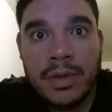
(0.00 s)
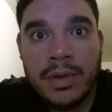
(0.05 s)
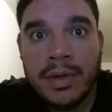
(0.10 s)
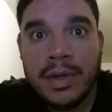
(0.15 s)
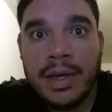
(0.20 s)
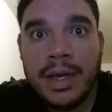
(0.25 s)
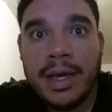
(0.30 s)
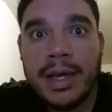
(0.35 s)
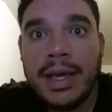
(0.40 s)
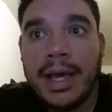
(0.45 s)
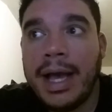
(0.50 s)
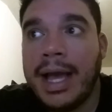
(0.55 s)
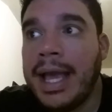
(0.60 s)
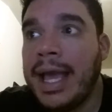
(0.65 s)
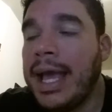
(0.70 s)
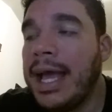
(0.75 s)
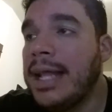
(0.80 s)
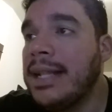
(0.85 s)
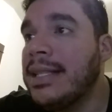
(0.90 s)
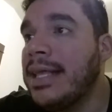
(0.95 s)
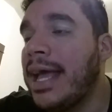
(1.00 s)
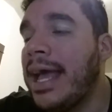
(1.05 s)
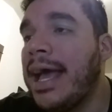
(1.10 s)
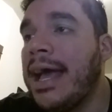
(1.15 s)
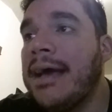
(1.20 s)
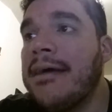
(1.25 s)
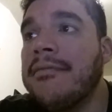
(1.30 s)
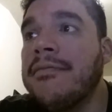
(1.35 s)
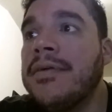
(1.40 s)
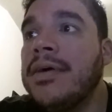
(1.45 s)
Okay, I had to
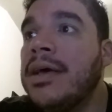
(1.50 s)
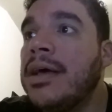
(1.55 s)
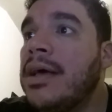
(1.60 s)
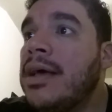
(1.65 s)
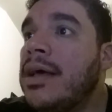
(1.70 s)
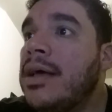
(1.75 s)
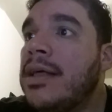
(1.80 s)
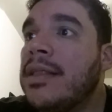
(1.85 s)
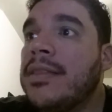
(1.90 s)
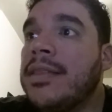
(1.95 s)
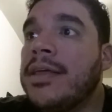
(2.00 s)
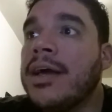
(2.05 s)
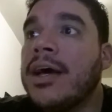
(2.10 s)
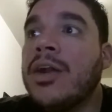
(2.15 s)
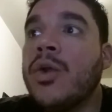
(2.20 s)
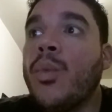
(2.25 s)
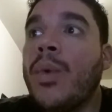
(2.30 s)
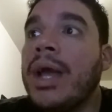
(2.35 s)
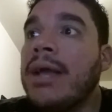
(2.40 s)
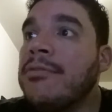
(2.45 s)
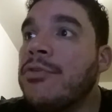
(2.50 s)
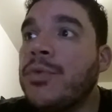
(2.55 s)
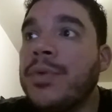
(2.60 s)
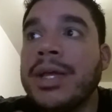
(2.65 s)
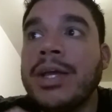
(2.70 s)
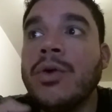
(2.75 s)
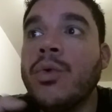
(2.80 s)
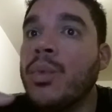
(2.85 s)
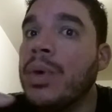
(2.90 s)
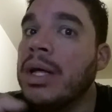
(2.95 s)
have the
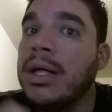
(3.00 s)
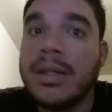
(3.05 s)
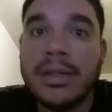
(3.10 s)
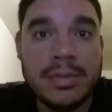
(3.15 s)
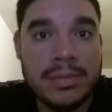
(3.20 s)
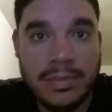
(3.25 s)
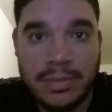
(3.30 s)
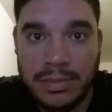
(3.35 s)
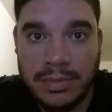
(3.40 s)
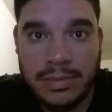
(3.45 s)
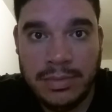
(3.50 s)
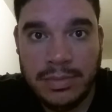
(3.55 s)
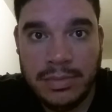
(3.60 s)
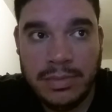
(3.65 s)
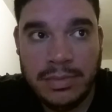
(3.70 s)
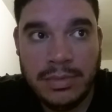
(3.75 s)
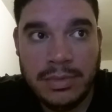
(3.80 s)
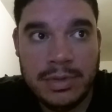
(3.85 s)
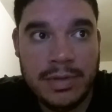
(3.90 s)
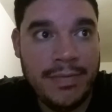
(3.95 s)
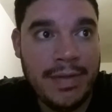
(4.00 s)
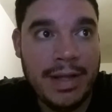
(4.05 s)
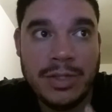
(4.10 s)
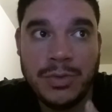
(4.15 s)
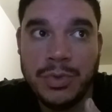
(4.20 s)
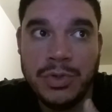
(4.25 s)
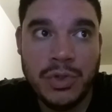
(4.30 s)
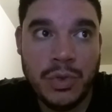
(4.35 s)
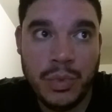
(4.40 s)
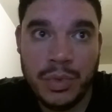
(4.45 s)
unwavering will, if
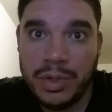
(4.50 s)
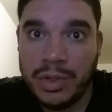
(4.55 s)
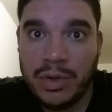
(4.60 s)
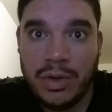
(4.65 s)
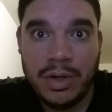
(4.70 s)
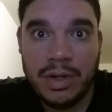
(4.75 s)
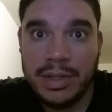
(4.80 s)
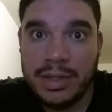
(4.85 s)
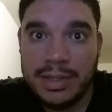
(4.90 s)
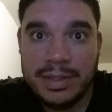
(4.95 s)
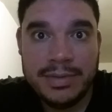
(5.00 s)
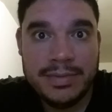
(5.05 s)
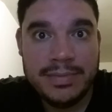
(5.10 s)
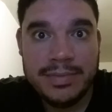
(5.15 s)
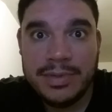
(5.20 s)
that's what you want to call it.